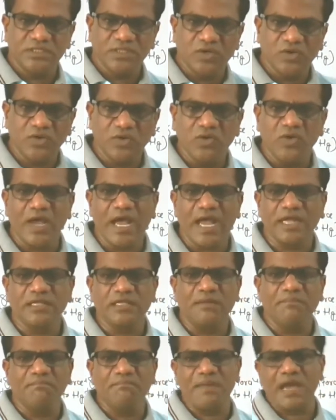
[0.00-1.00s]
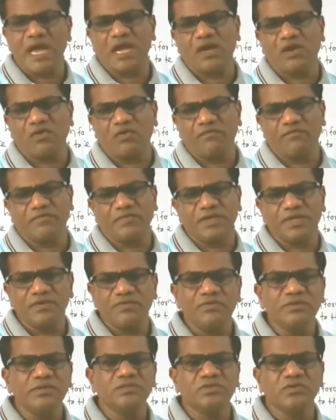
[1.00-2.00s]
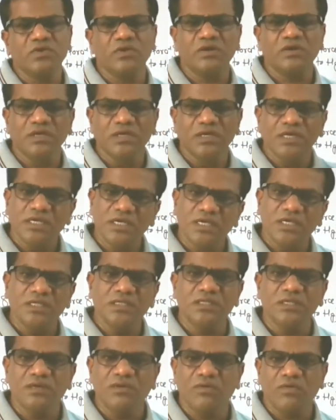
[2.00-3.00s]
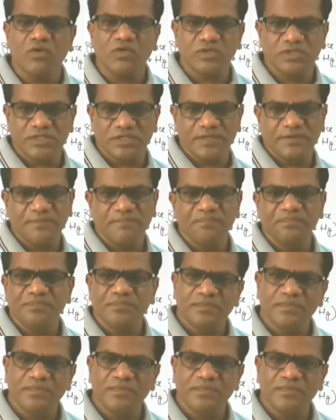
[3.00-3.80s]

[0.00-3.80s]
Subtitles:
grow at the bank of rivers or in the water,